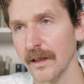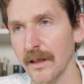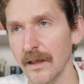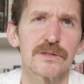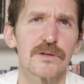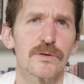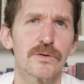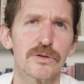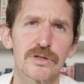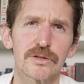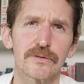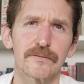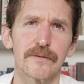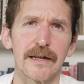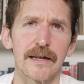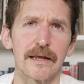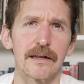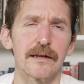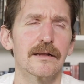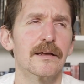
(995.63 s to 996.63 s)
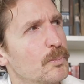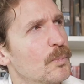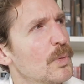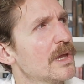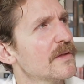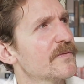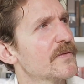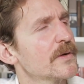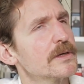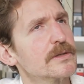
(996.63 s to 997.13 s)
So who should read it?
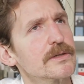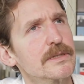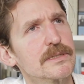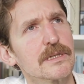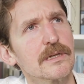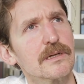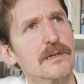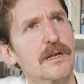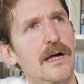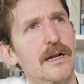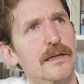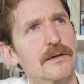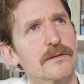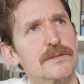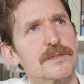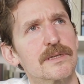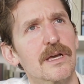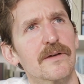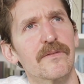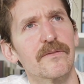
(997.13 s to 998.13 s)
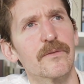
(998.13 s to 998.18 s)
Well, if you're interested in nautical stuff,